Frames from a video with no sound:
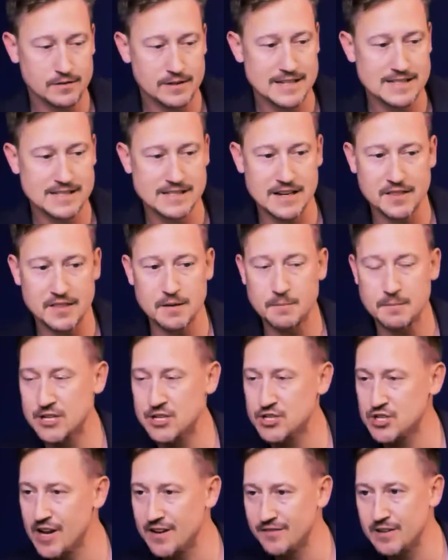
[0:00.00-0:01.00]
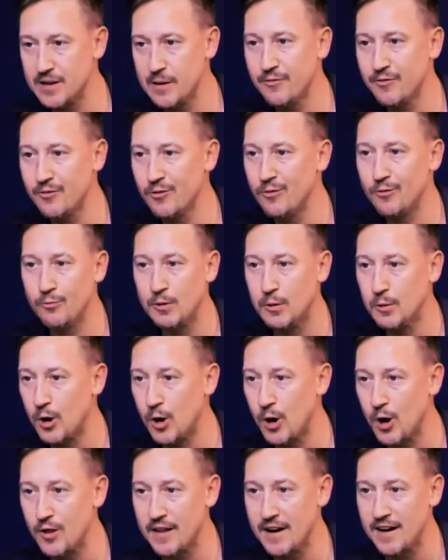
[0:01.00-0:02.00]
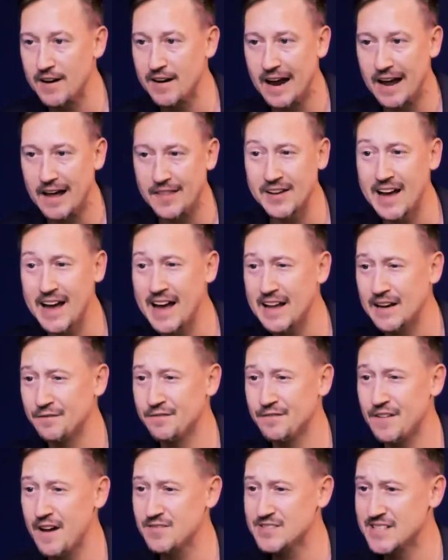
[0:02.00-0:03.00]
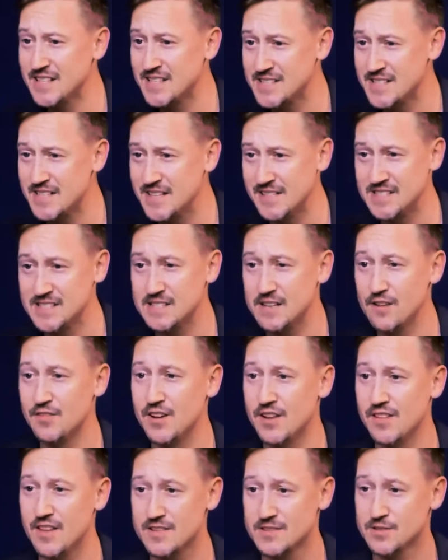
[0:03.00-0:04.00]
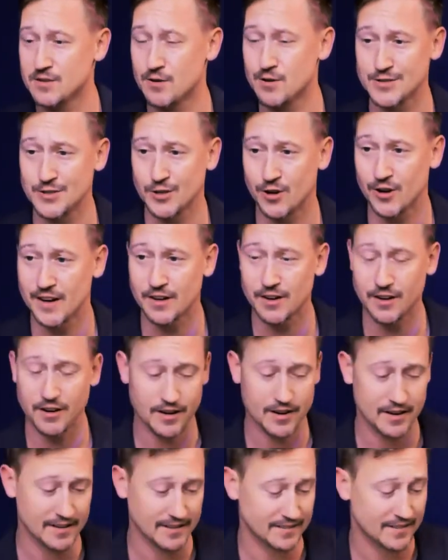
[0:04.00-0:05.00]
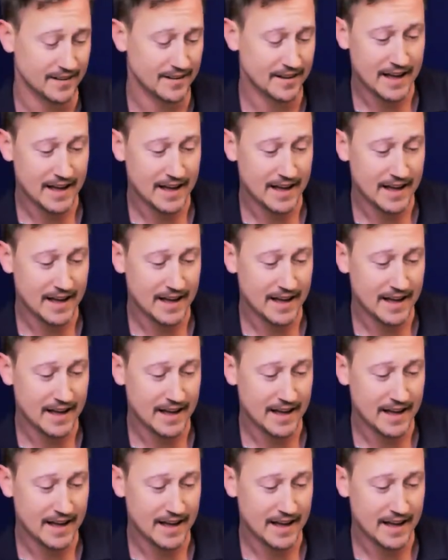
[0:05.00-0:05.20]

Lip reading: it's nothing to be ashamed of. We were all there. I think I had a $560 and $70,000 in credit card, and